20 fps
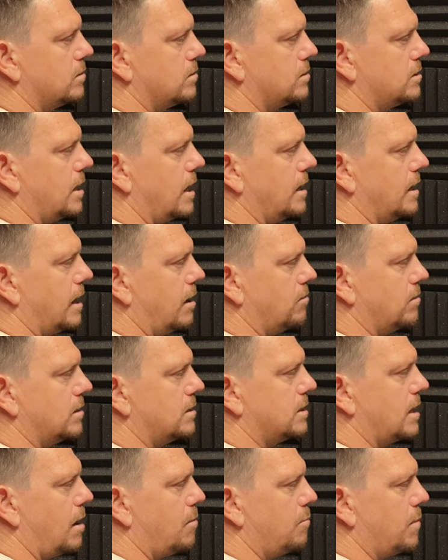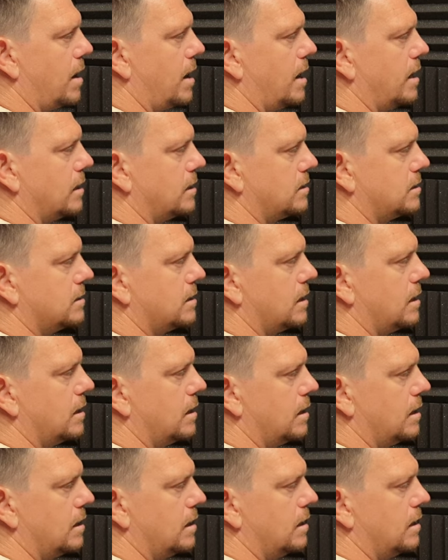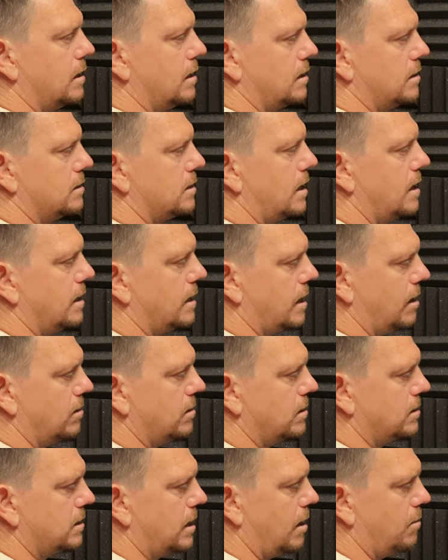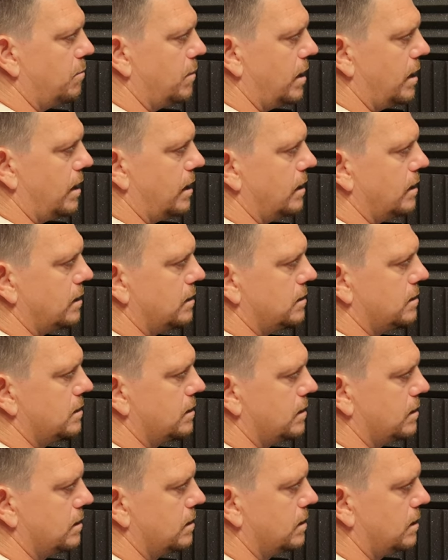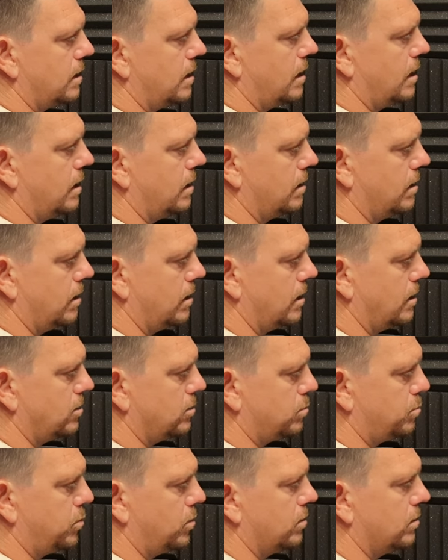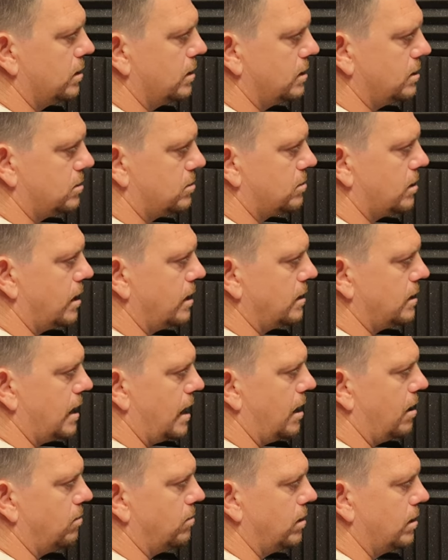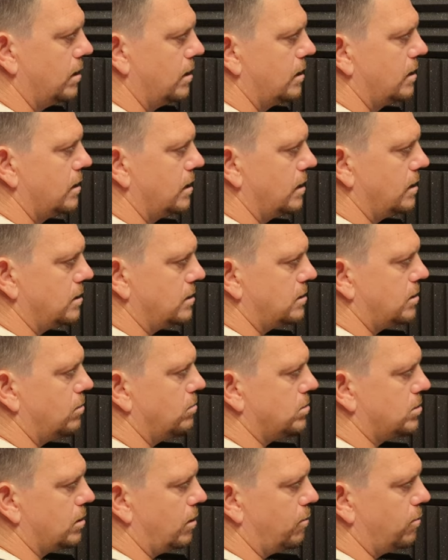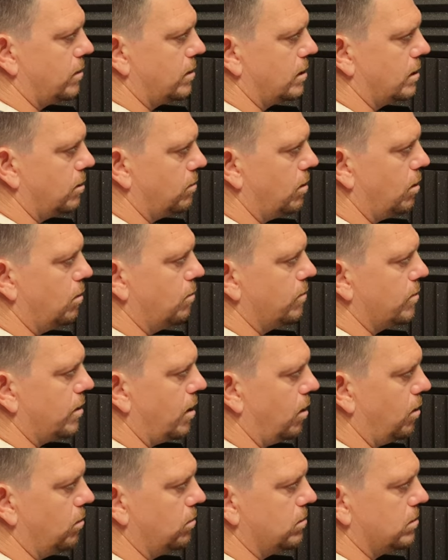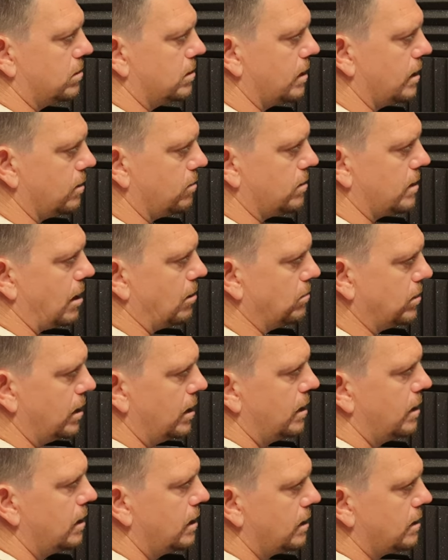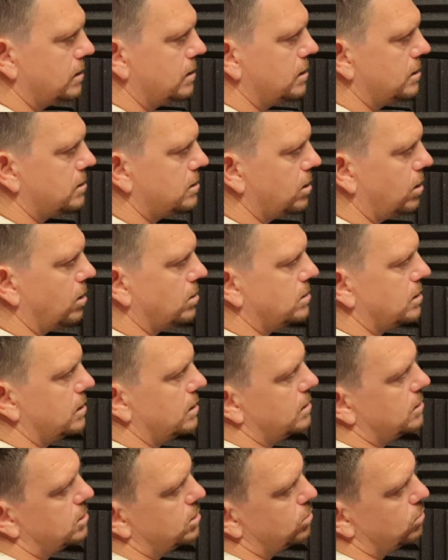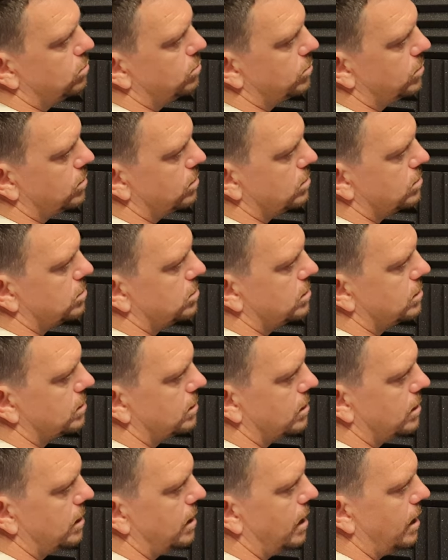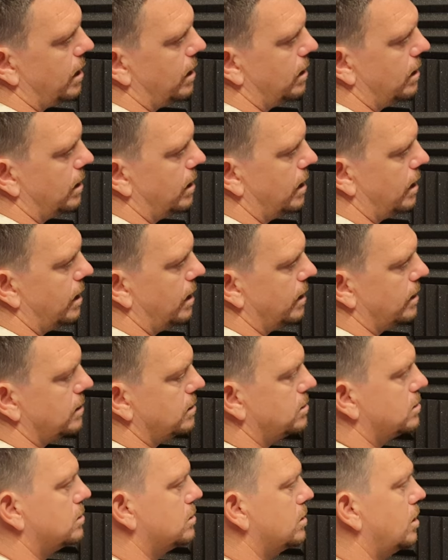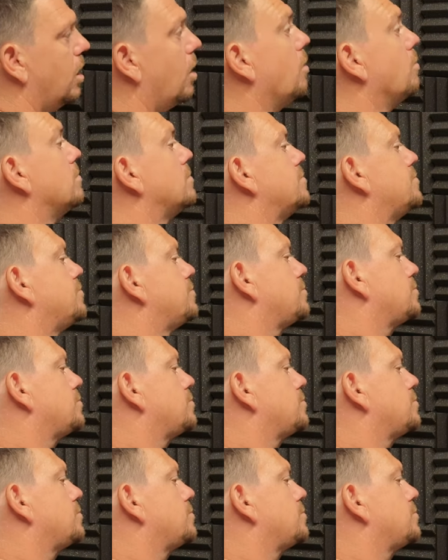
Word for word: Just take out the tap marks. Take out the tap marks. There. And then just pull these straight down. It's so soft we can go over the whole thing without distorting it too much. There, like so.